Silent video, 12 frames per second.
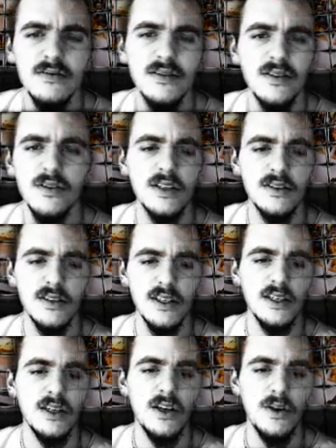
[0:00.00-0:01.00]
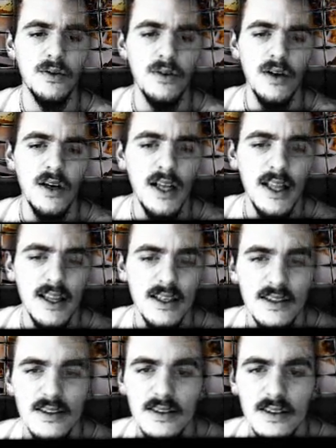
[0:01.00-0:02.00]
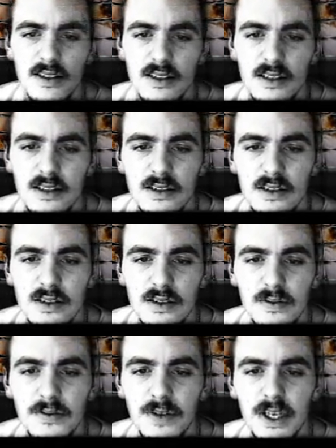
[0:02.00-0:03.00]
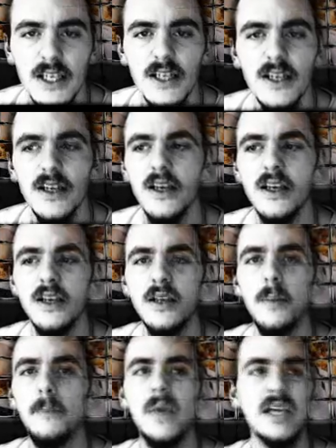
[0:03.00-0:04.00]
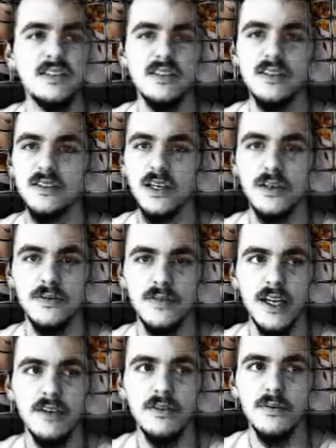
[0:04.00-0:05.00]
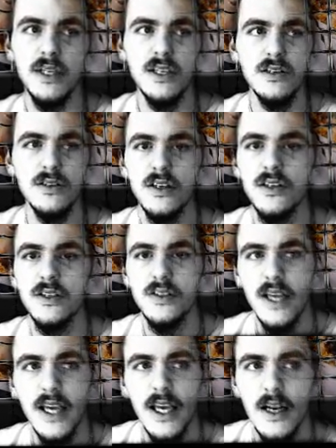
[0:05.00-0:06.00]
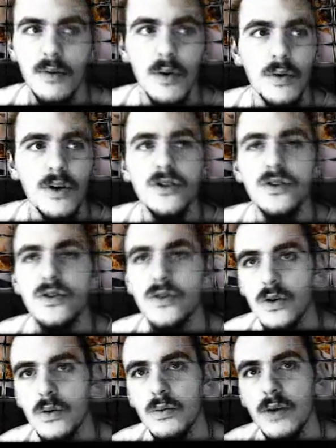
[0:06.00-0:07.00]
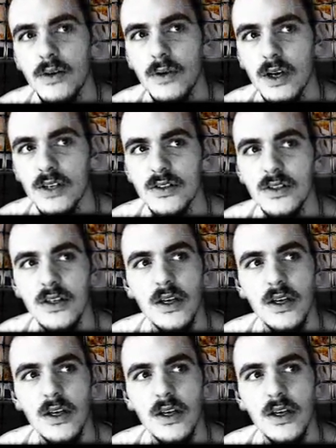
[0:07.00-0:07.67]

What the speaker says: Seriously, you know, this is just freaking basic stuff that everybody should understand. But we are so brainwashed